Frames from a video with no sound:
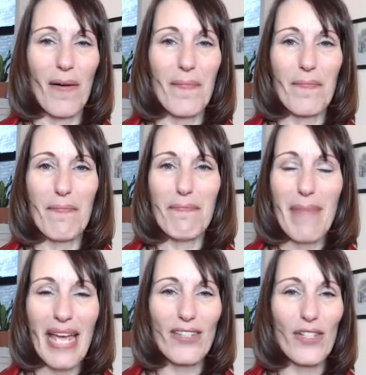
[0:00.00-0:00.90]

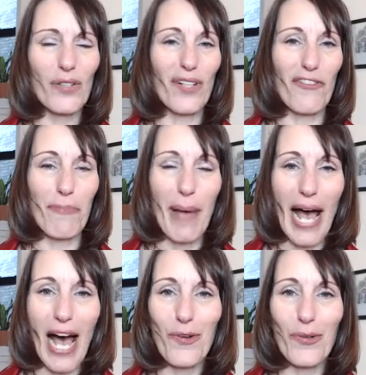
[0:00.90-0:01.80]
mantle of
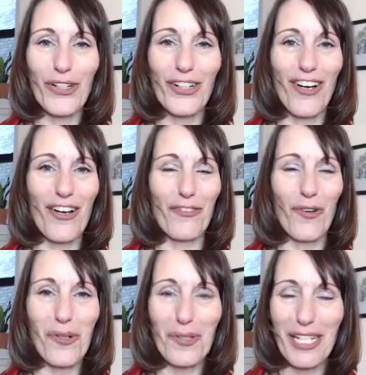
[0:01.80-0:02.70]
power of
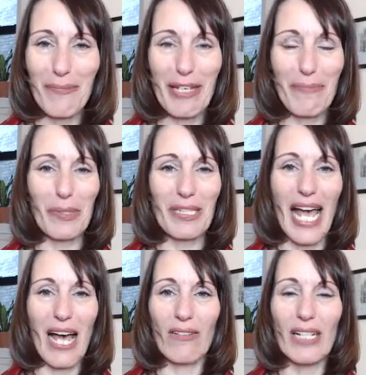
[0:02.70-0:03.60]
holding people
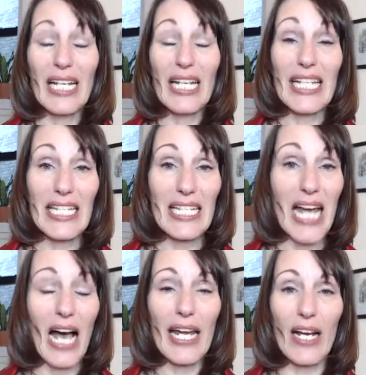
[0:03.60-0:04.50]
down is
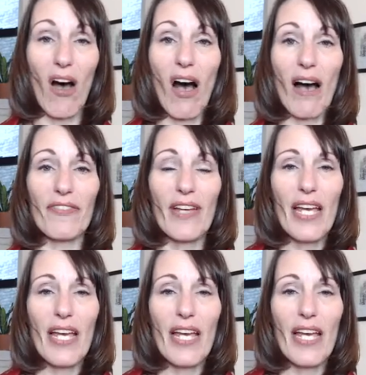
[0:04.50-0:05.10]
dying off.